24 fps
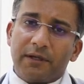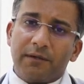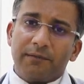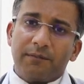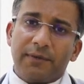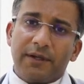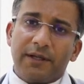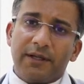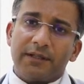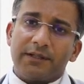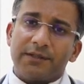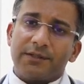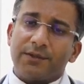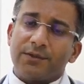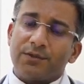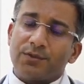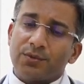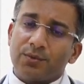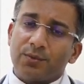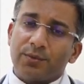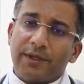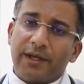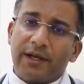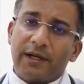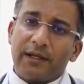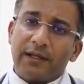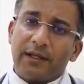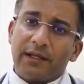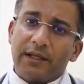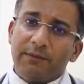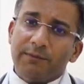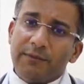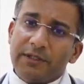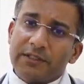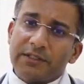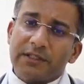in place, so
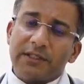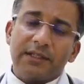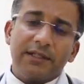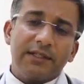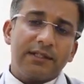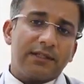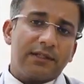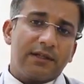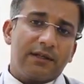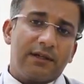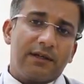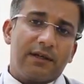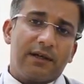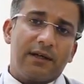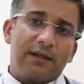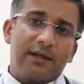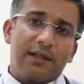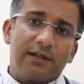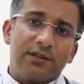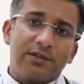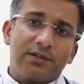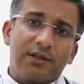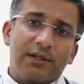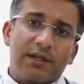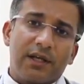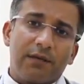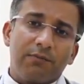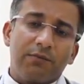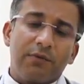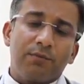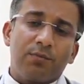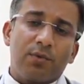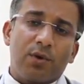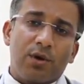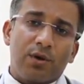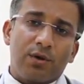that immediately attention can
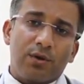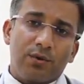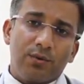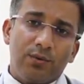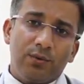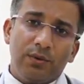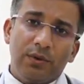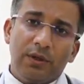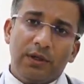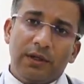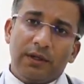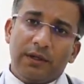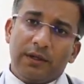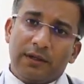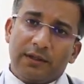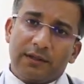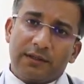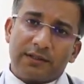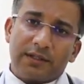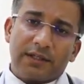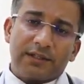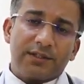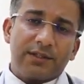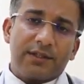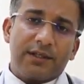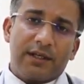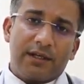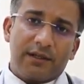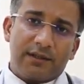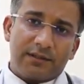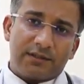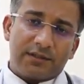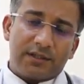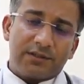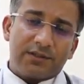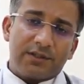be brought to such
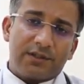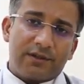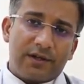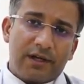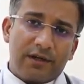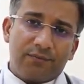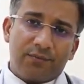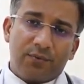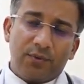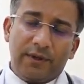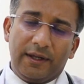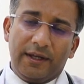a dreadful